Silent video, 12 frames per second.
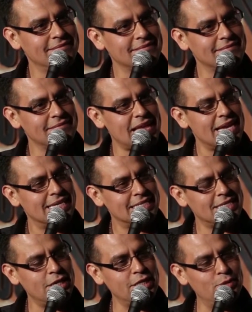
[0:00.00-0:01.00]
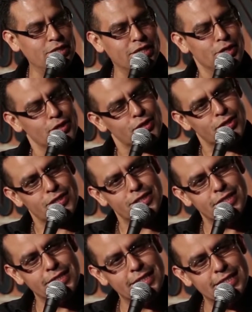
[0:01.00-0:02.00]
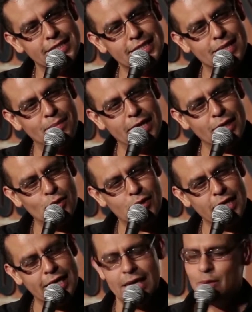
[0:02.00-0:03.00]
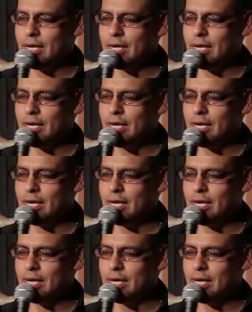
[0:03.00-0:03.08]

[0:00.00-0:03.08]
I thought you were a girl. I'm like, okay,